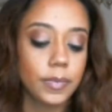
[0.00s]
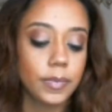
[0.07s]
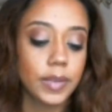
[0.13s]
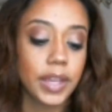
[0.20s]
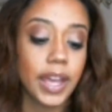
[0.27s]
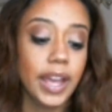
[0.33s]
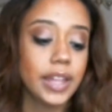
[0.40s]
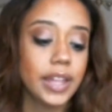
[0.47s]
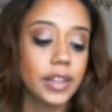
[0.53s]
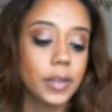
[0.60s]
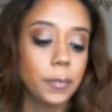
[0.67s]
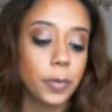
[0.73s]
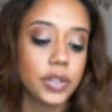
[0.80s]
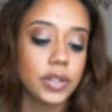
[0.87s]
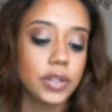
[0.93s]
Yeah, and the
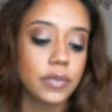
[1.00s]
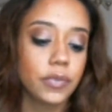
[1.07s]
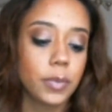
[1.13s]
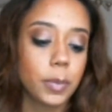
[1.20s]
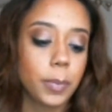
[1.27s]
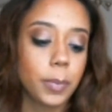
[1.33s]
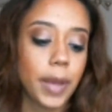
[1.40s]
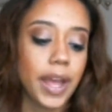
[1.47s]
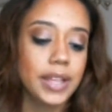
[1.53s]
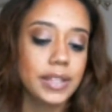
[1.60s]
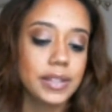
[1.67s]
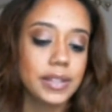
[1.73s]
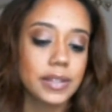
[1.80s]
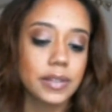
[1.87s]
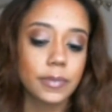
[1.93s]
person from the past,